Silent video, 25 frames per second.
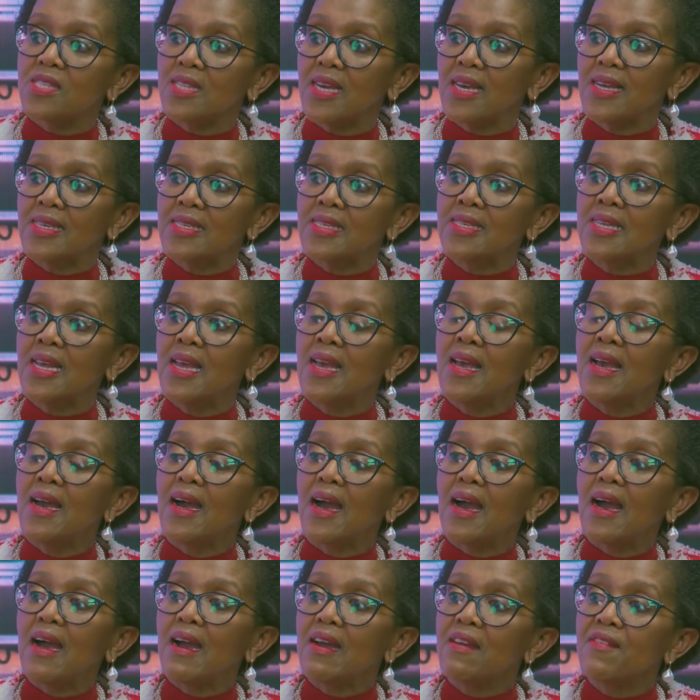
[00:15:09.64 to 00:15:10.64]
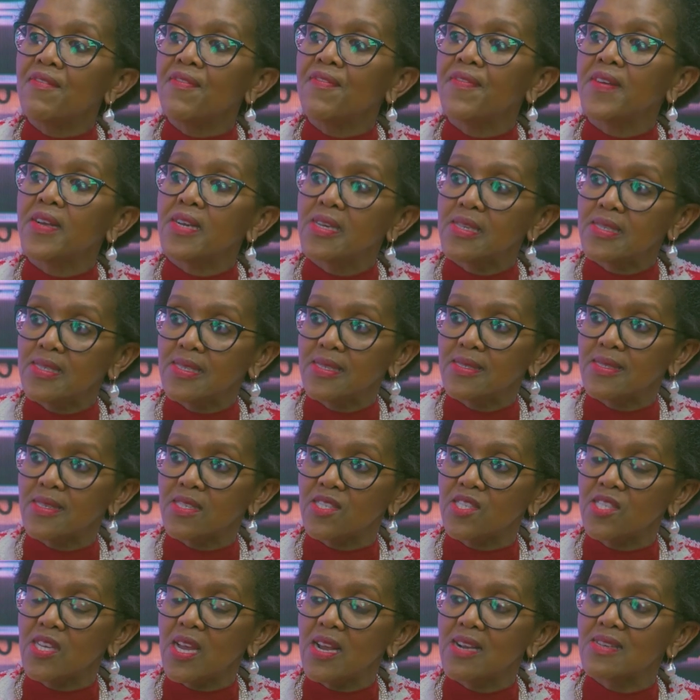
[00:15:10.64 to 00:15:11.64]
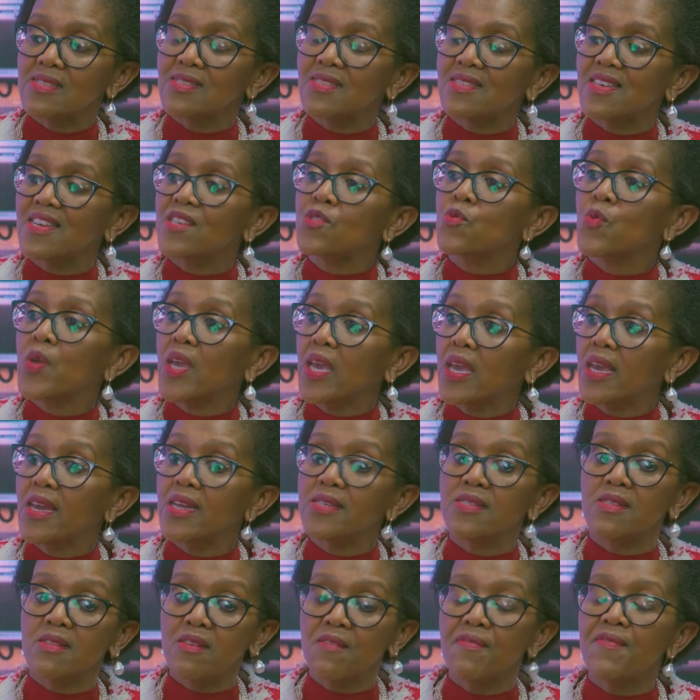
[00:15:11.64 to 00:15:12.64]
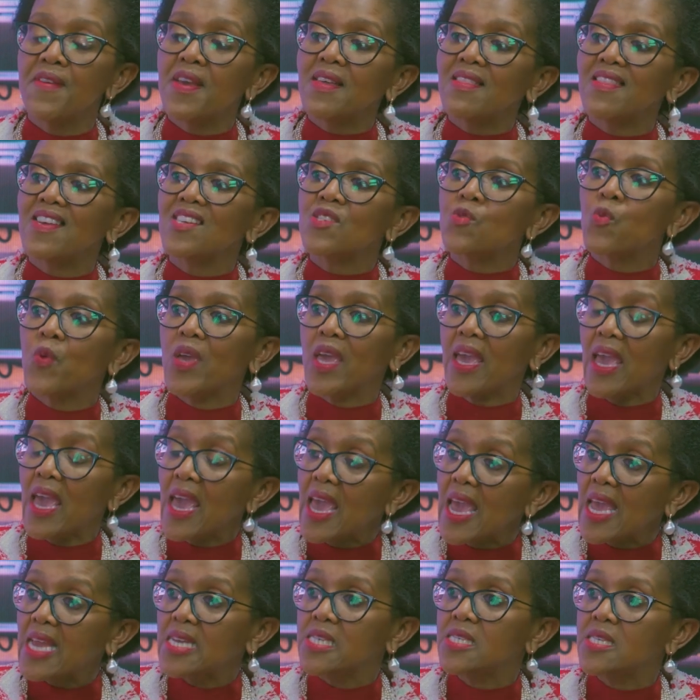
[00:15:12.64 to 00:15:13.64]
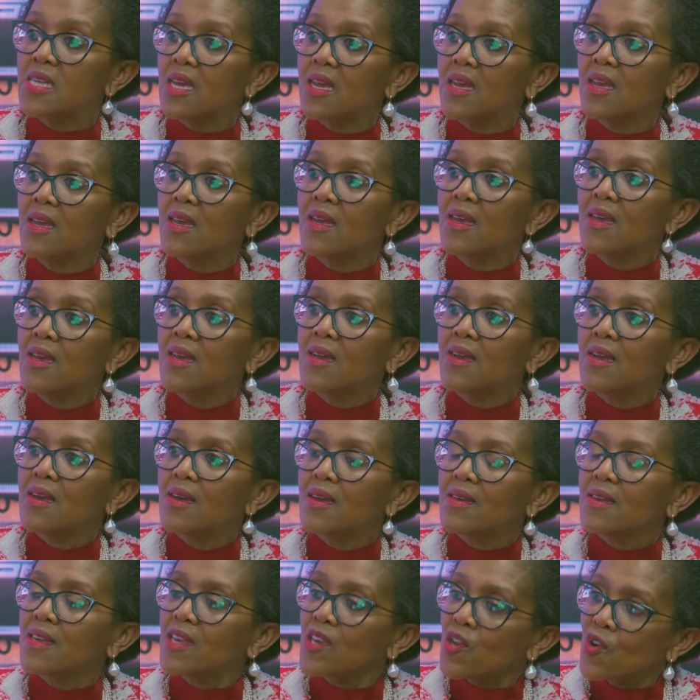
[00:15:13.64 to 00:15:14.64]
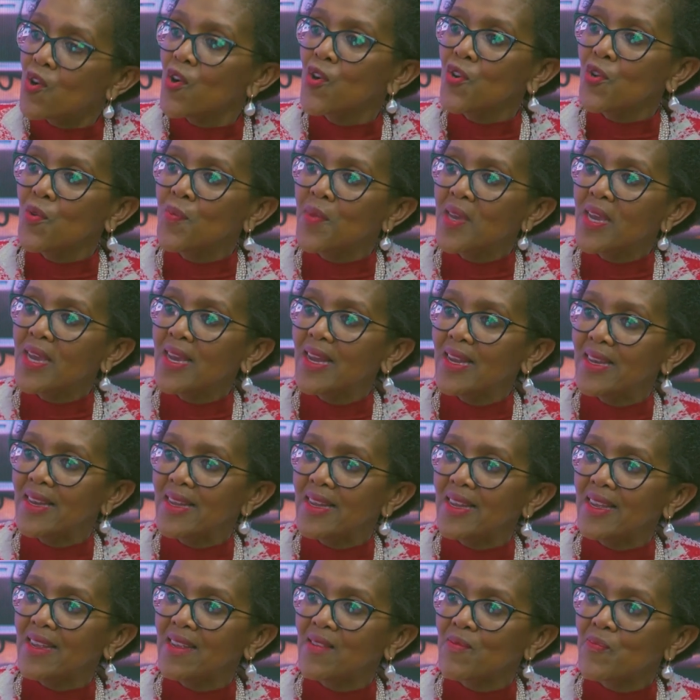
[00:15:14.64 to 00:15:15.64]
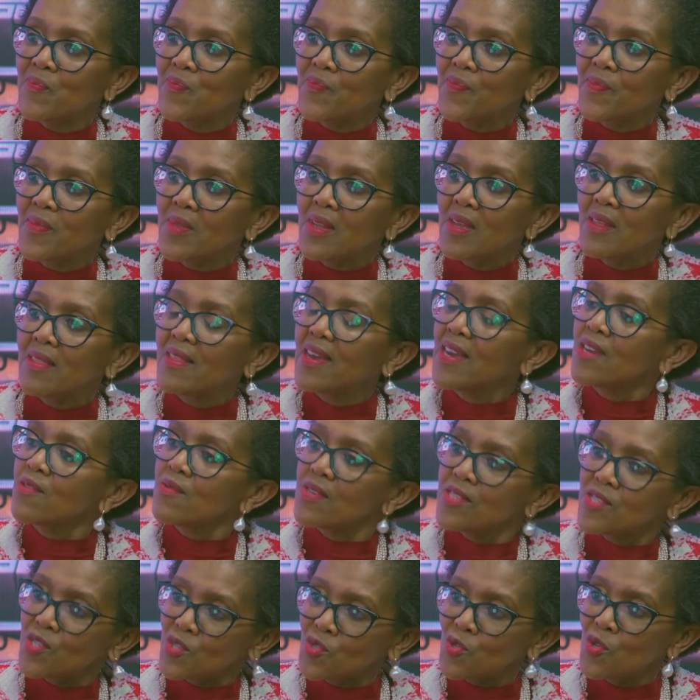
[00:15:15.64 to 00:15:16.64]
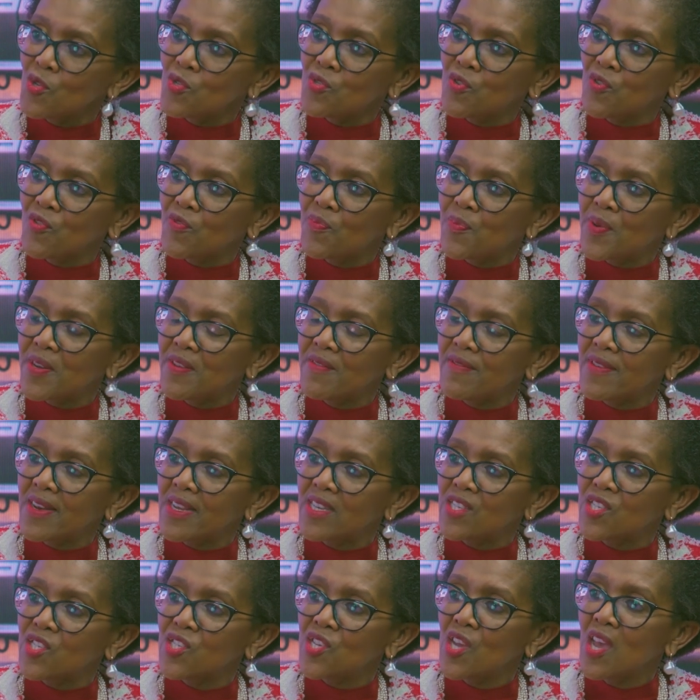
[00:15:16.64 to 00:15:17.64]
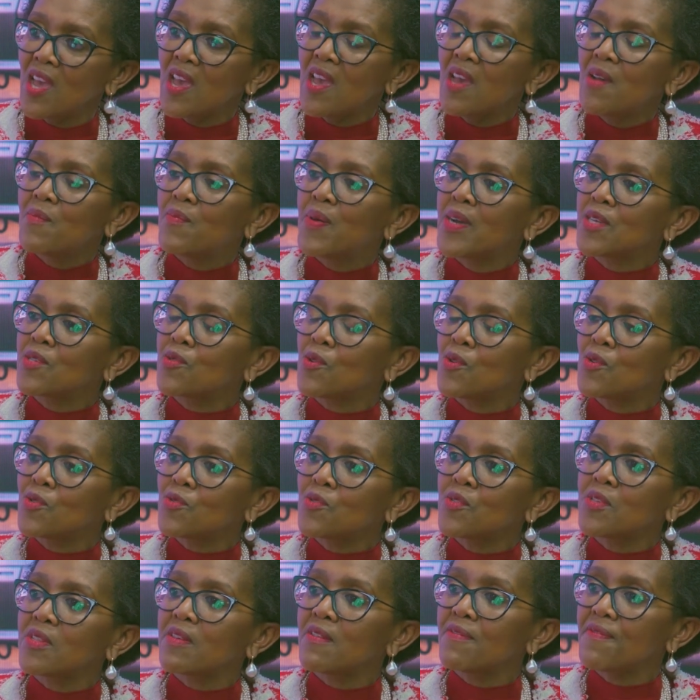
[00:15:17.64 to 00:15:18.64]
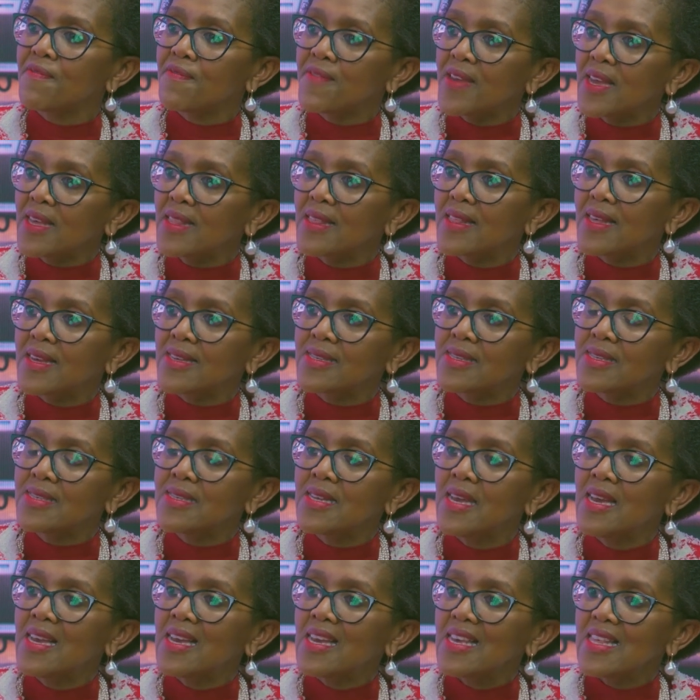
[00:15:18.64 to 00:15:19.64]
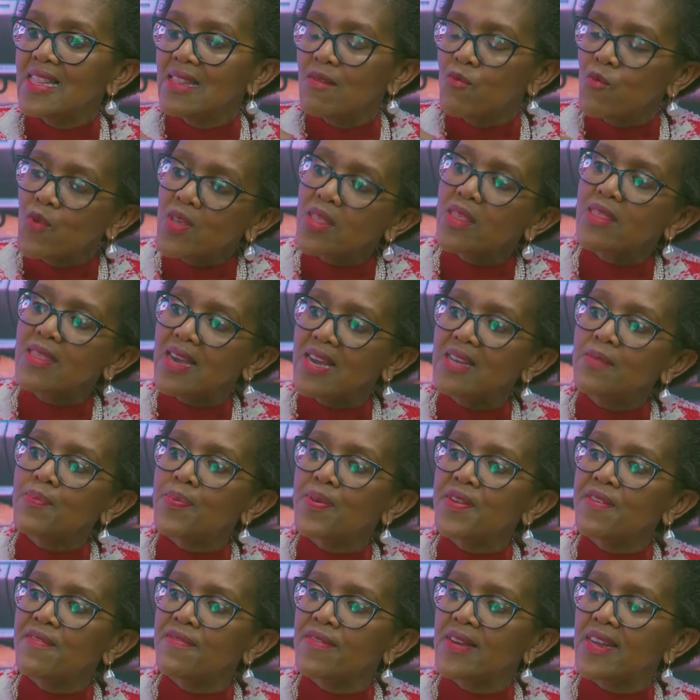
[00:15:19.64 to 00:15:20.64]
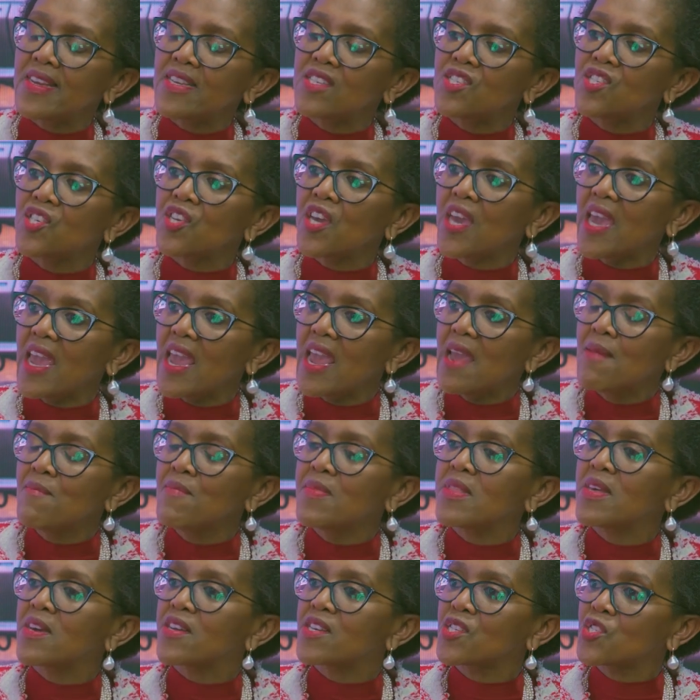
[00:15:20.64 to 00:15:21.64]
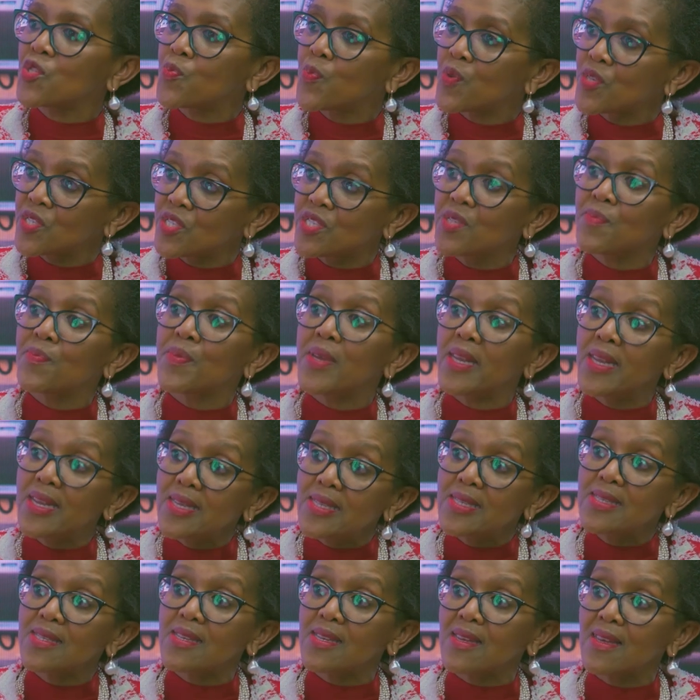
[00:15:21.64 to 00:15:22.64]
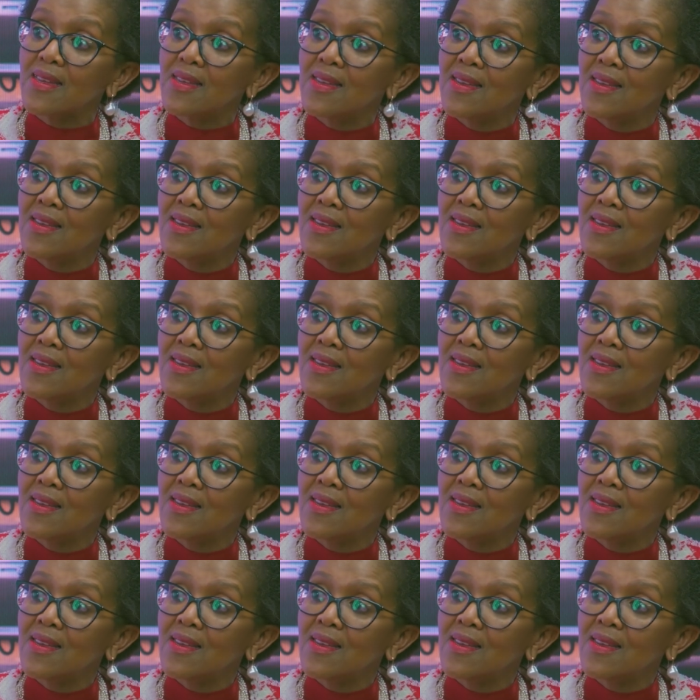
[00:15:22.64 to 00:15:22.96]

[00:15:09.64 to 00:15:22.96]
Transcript: that I felt as a child that we had, the fact that we had economically, that was a source of privilege. But also the fact that with that privilege came the responsibility